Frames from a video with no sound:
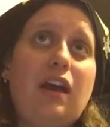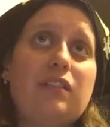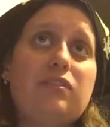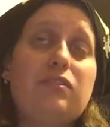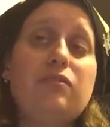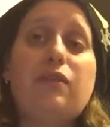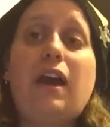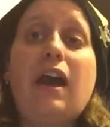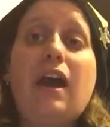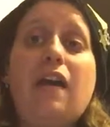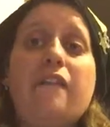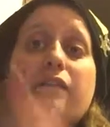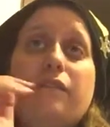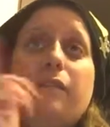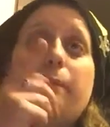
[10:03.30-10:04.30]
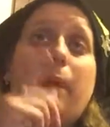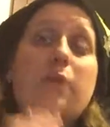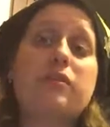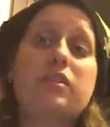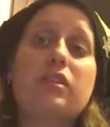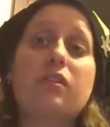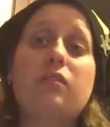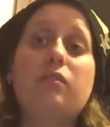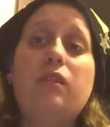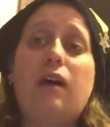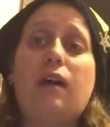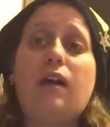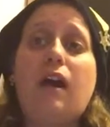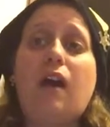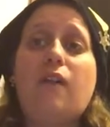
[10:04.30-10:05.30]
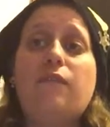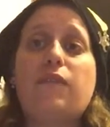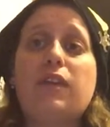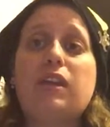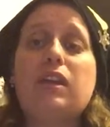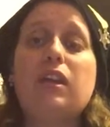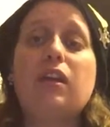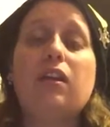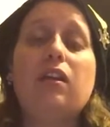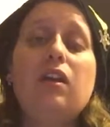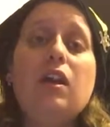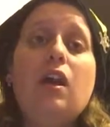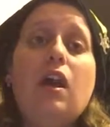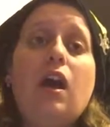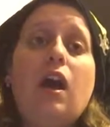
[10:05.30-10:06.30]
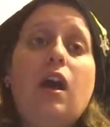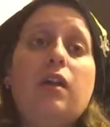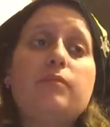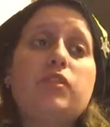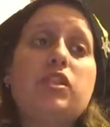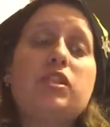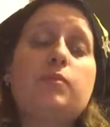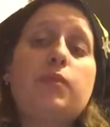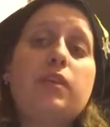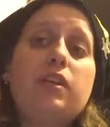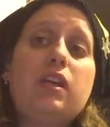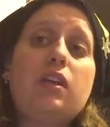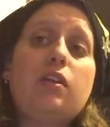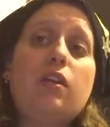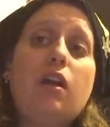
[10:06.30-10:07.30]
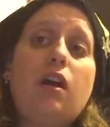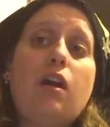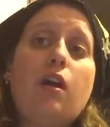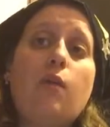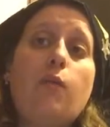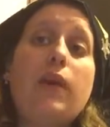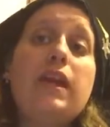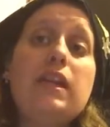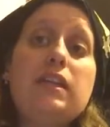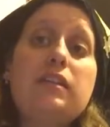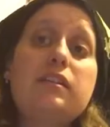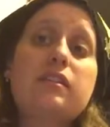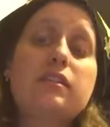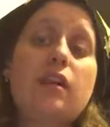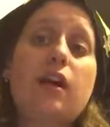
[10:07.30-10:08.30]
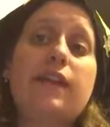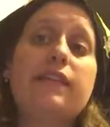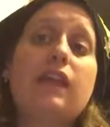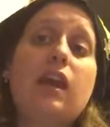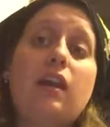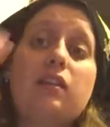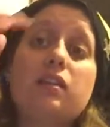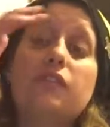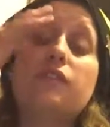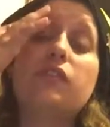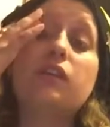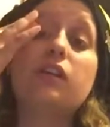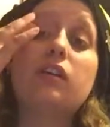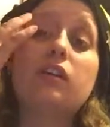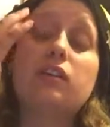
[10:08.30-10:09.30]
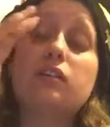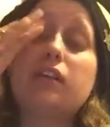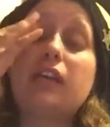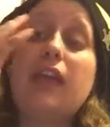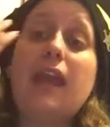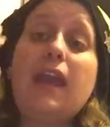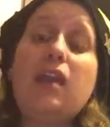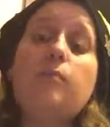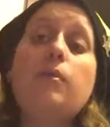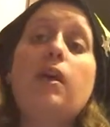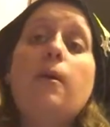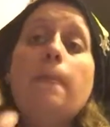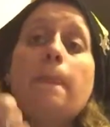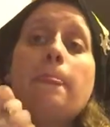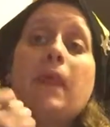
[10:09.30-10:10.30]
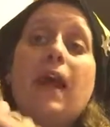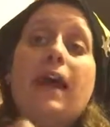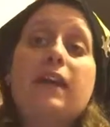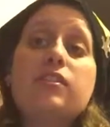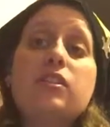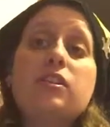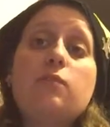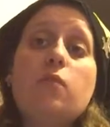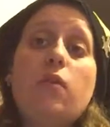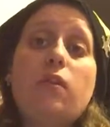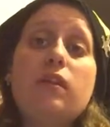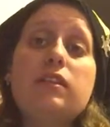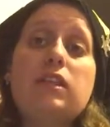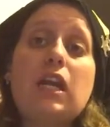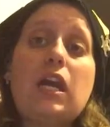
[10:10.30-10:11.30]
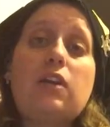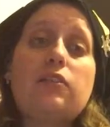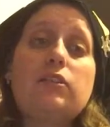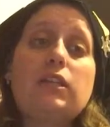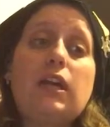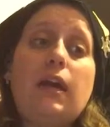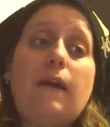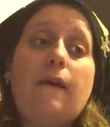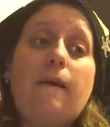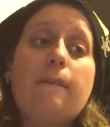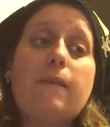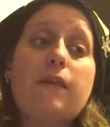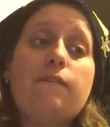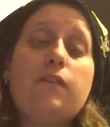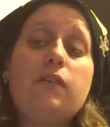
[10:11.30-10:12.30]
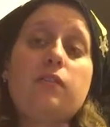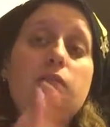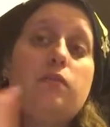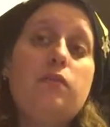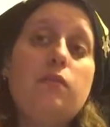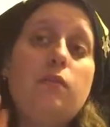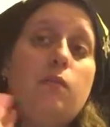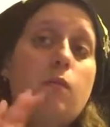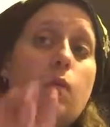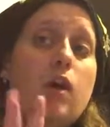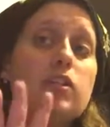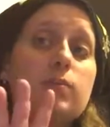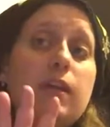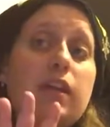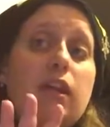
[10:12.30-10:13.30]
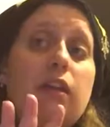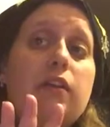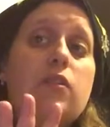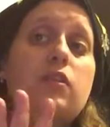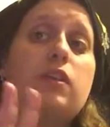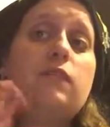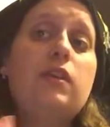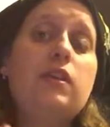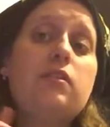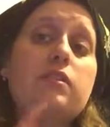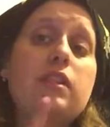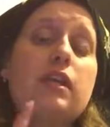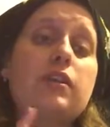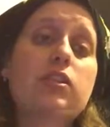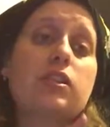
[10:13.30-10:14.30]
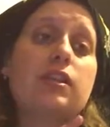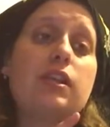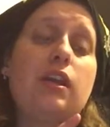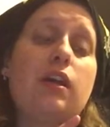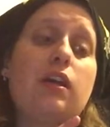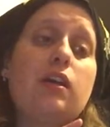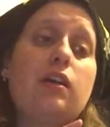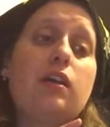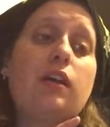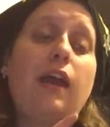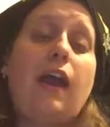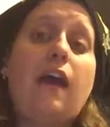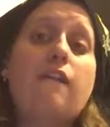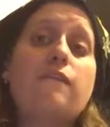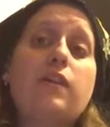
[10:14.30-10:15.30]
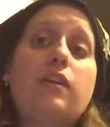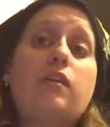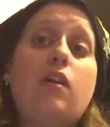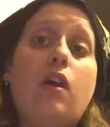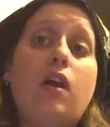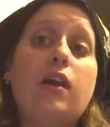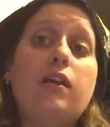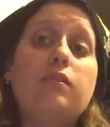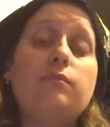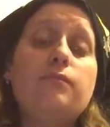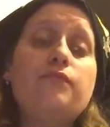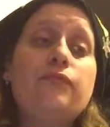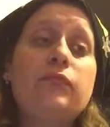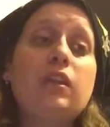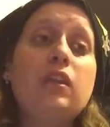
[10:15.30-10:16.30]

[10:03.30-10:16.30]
I do have most of the outfit here. She's putting weights on the end of the cape. I actually wore it down. If you watch my karaoke videos, I actually have it on